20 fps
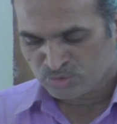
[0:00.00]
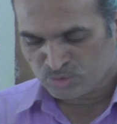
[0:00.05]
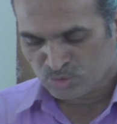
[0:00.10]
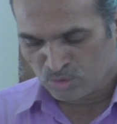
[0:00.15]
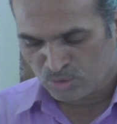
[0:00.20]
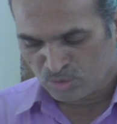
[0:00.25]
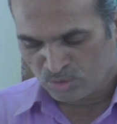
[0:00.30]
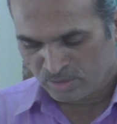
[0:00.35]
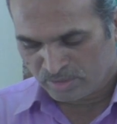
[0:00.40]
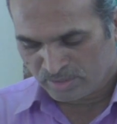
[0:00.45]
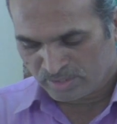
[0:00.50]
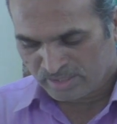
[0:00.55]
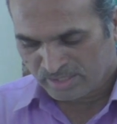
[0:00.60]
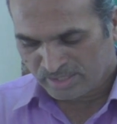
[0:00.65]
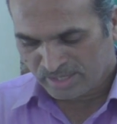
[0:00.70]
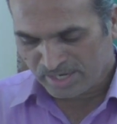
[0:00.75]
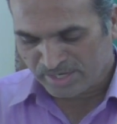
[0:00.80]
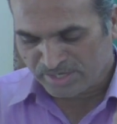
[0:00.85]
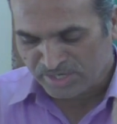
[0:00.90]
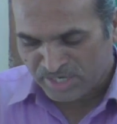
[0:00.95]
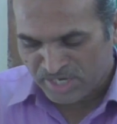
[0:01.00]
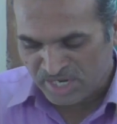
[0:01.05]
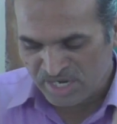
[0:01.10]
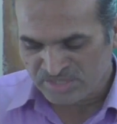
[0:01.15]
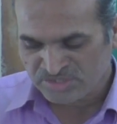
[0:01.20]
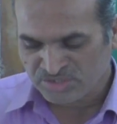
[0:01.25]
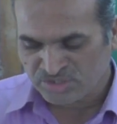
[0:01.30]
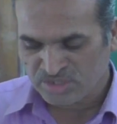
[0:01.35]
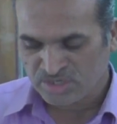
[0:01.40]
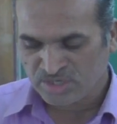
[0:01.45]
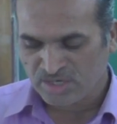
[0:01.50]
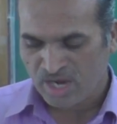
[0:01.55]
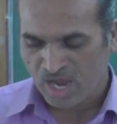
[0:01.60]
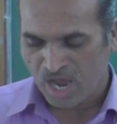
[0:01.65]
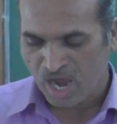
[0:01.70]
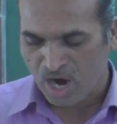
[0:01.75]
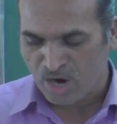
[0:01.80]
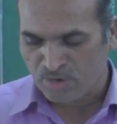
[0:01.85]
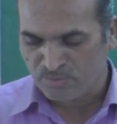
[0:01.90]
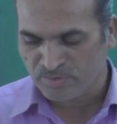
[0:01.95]
So nature,
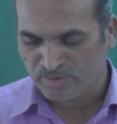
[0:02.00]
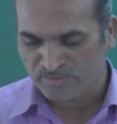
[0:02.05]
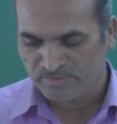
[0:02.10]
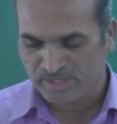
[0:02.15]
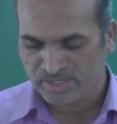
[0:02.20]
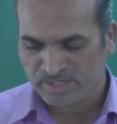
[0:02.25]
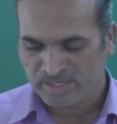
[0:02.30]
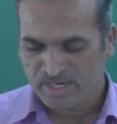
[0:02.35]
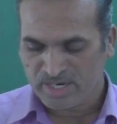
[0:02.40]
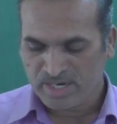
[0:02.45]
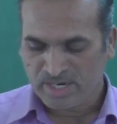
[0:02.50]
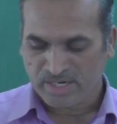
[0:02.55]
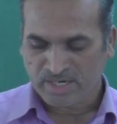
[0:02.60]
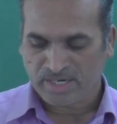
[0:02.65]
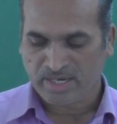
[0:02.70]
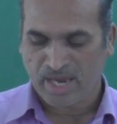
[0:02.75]
however,